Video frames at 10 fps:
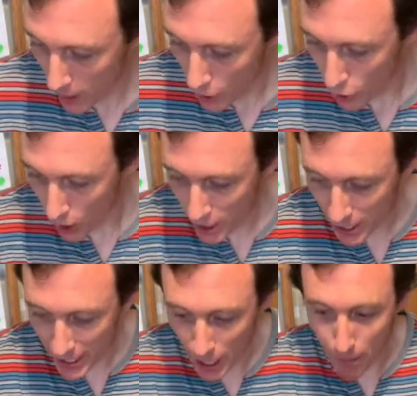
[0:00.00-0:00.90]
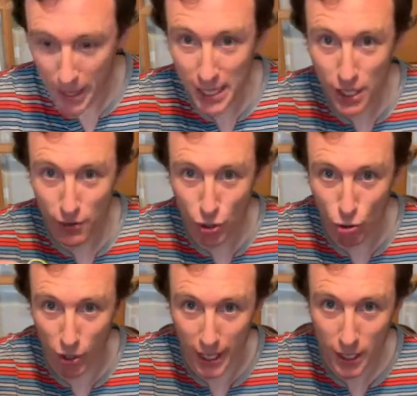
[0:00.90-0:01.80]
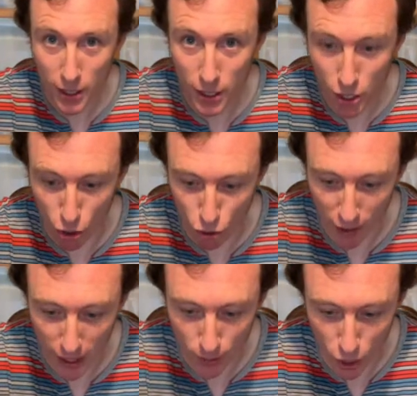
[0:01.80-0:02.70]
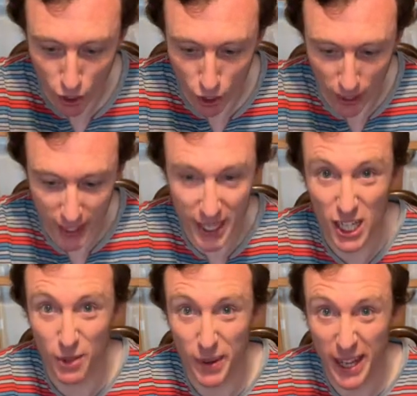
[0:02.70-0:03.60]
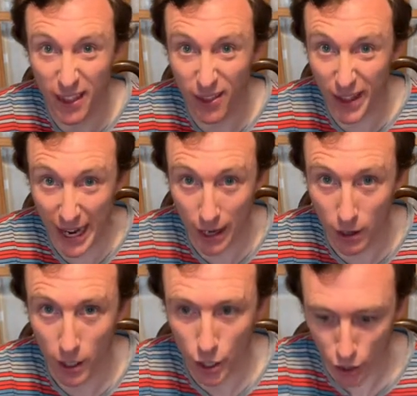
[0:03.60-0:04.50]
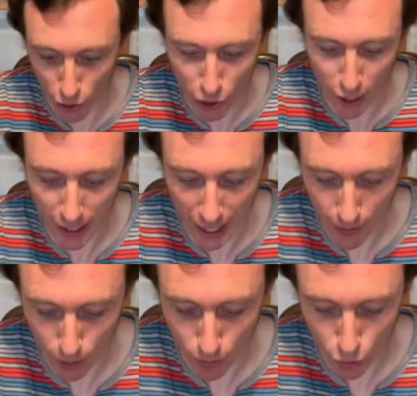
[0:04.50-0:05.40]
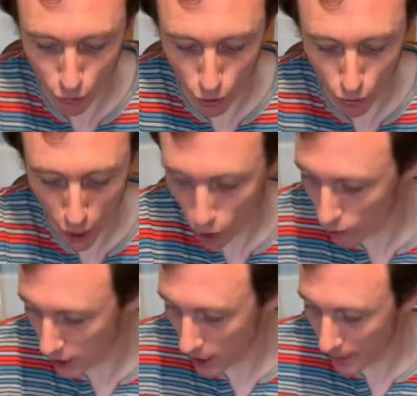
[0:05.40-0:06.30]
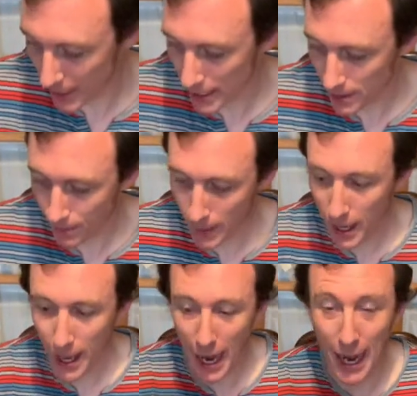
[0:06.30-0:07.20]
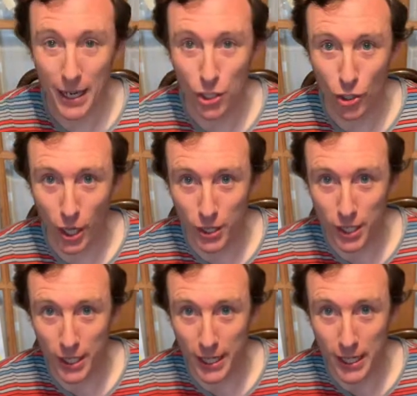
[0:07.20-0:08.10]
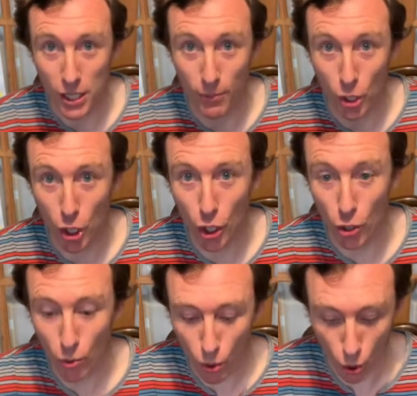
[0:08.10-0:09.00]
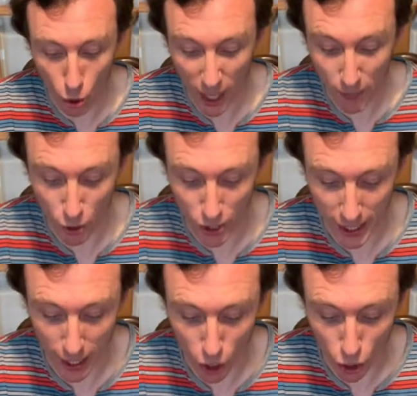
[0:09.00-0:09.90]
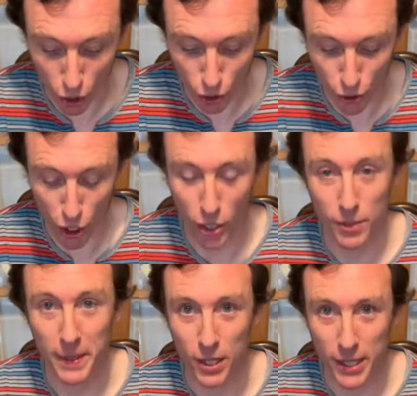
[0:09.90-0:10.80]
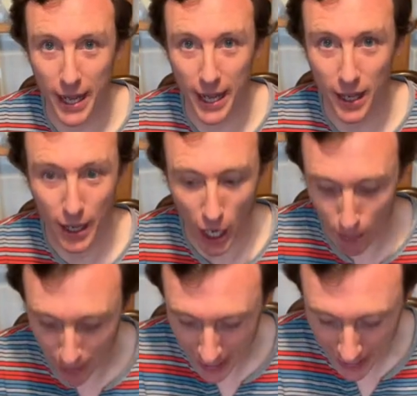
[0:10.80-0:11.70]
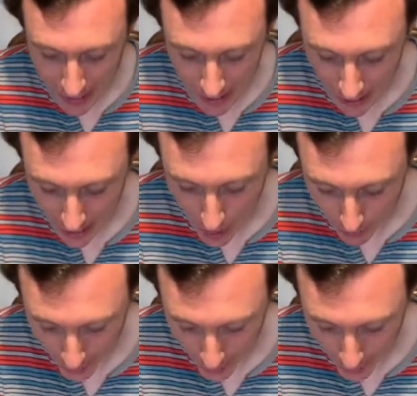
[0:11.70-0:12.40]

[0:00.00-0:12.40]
You're going to need a piece of string to thread them onto. It needs to be thin so that you can get them through the holes in the bead. And you're going to need some glue, or I'm using glue dots because they're a bit easier and a bit